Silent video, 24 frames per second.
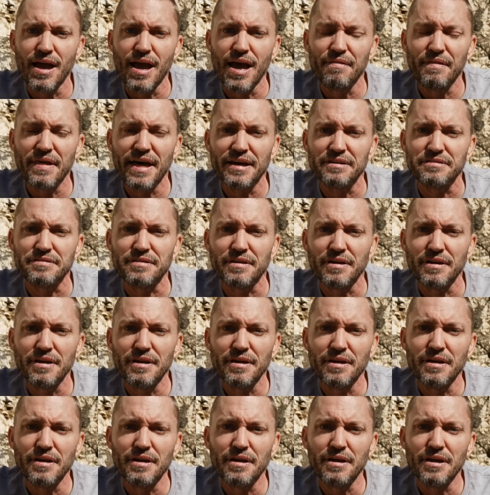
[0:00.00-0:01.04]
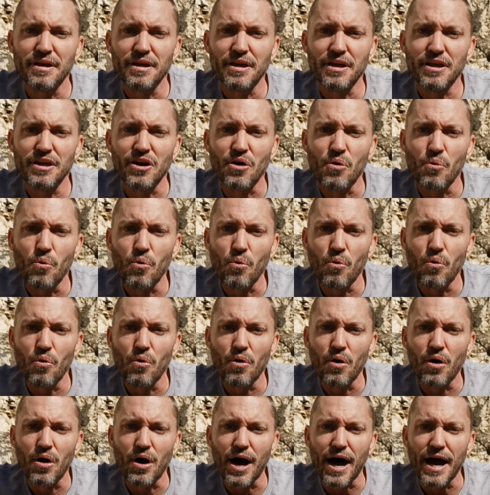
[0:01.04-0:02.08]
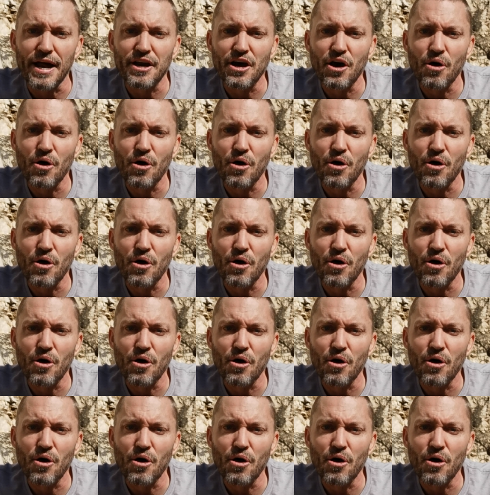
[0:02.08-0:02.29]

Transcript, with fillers: And that, you know, I